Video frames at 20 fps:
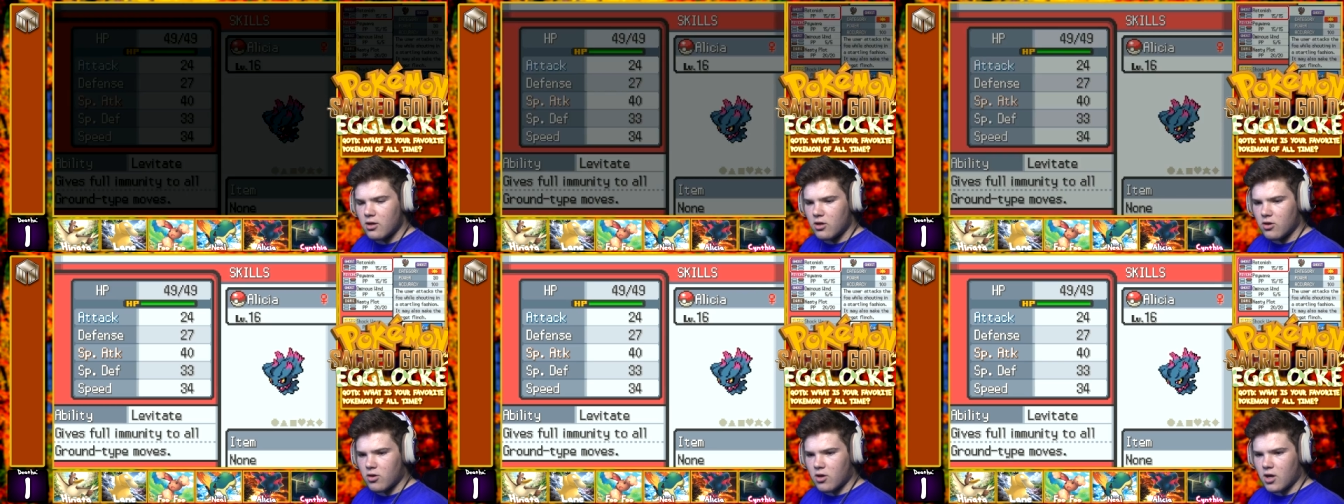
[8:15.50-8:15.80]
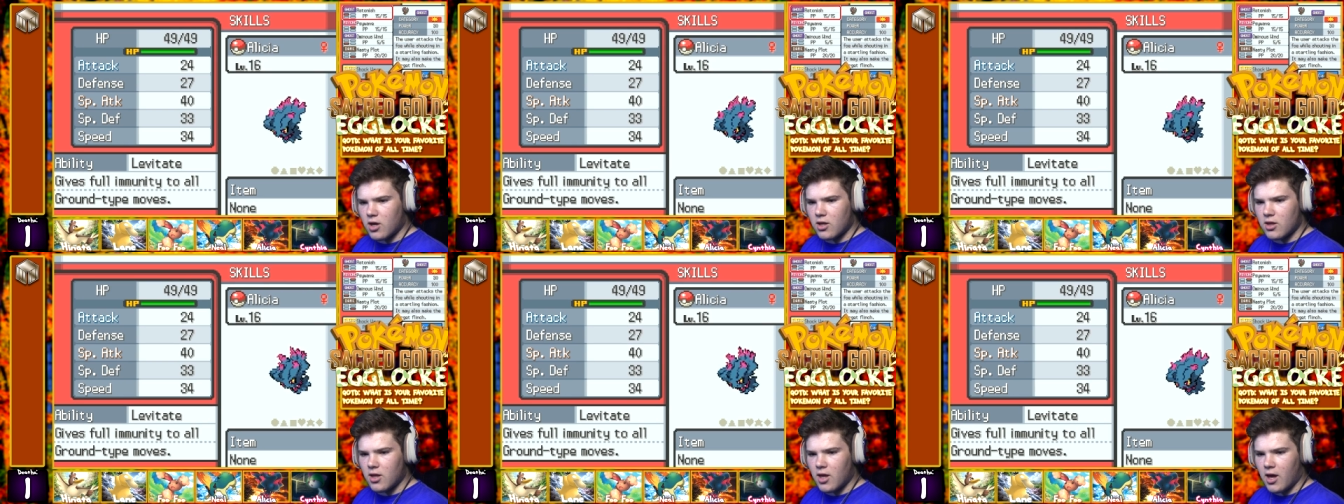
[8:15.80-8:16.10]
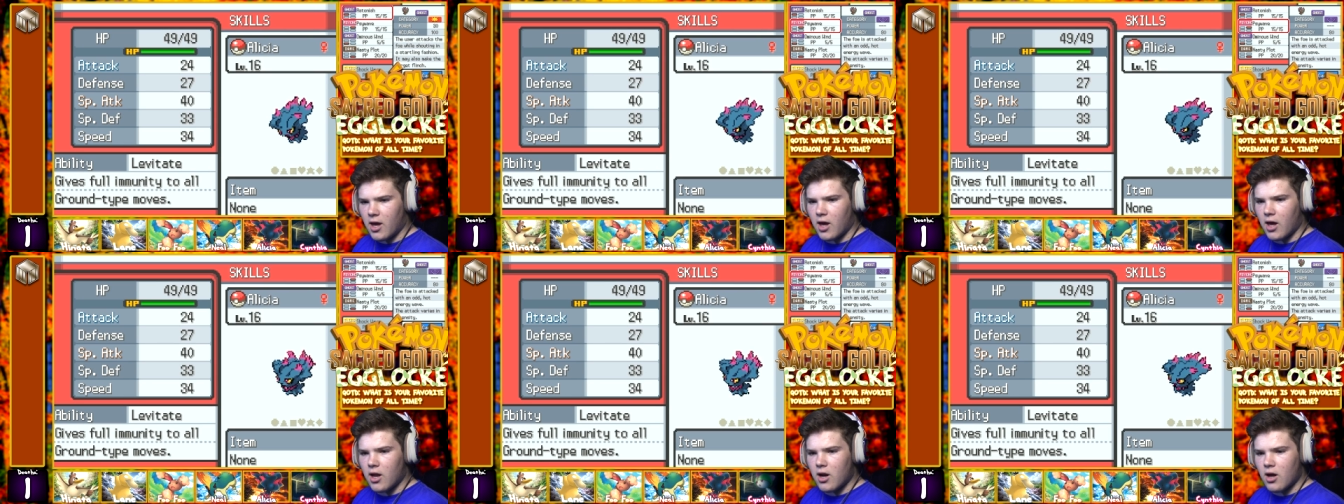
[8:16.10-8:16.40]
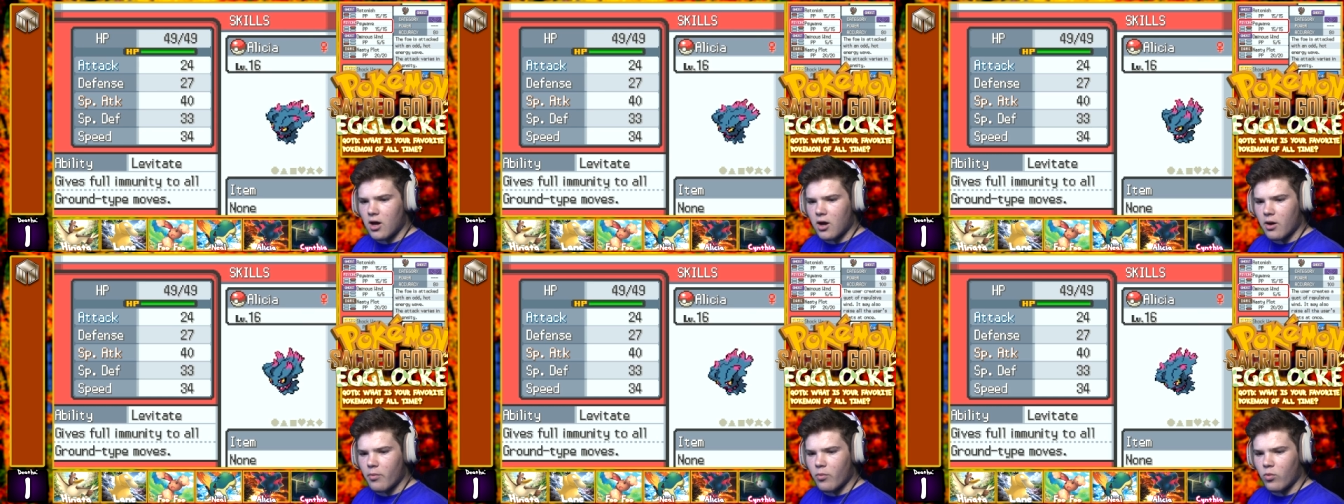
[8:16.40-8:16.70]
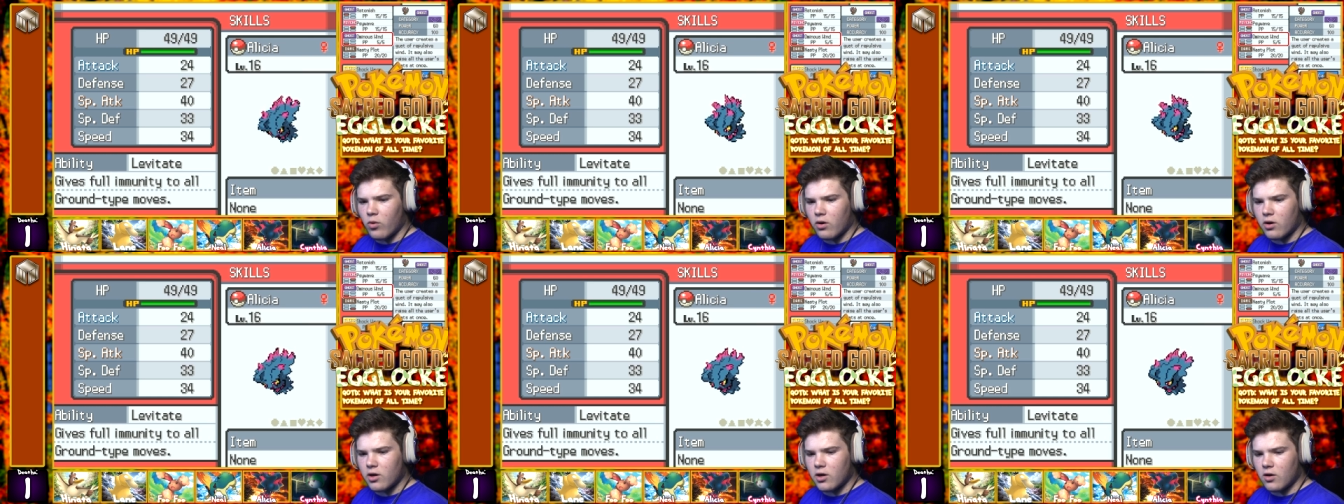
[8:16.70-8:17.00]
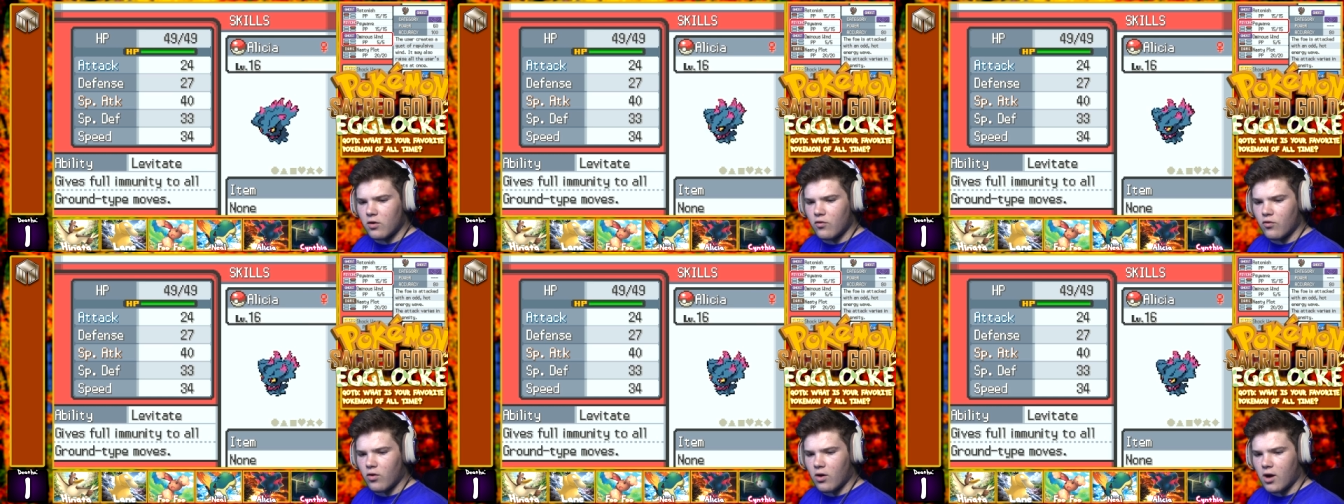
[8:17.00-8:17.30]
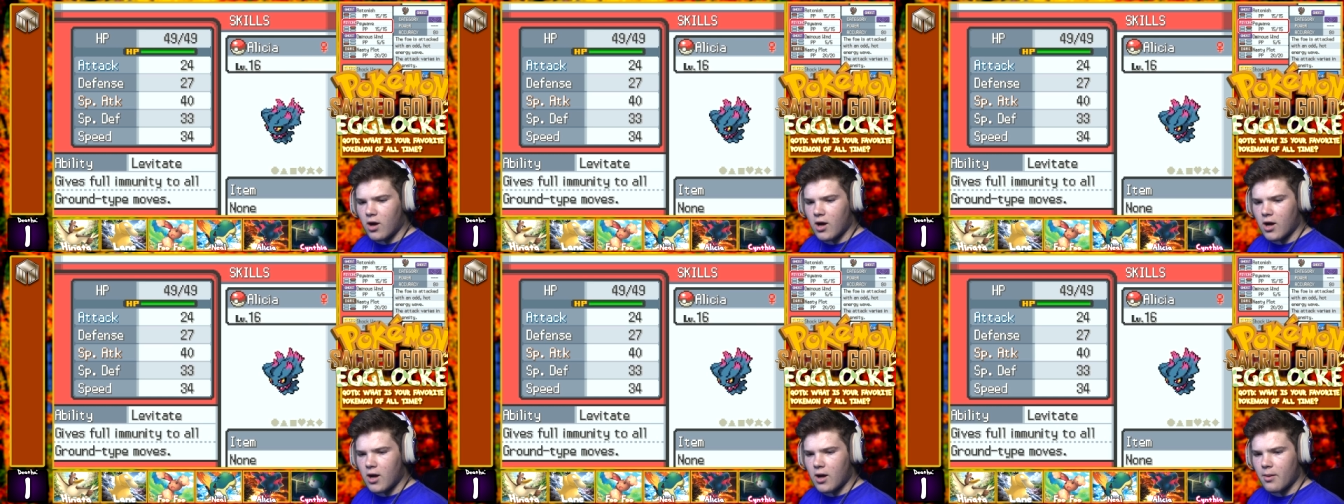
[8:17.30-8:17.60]
You're getting that. Um, we're gonna
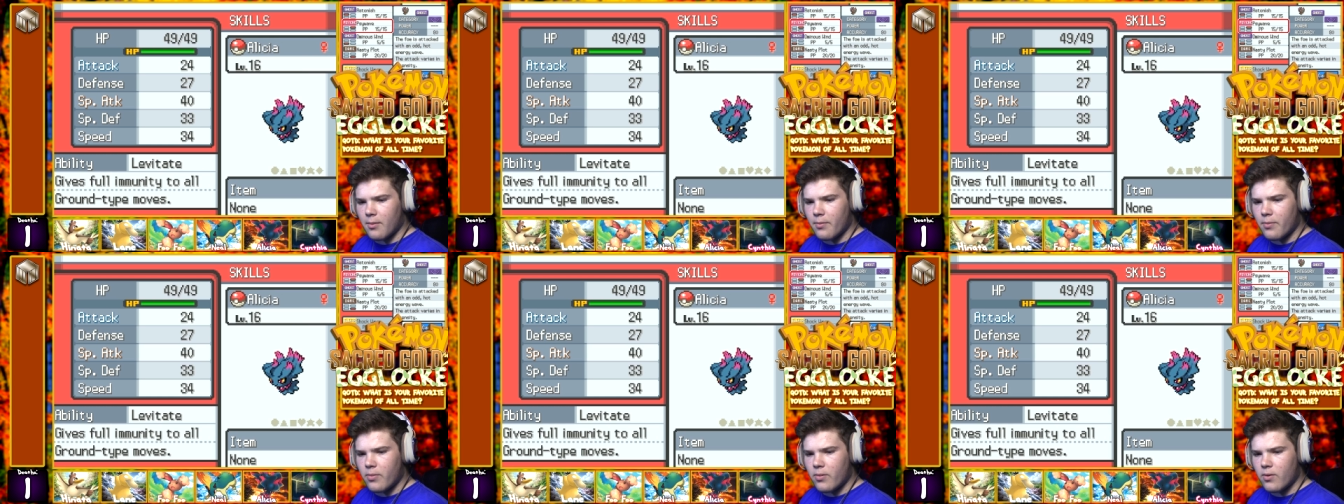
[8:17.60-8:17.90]
drop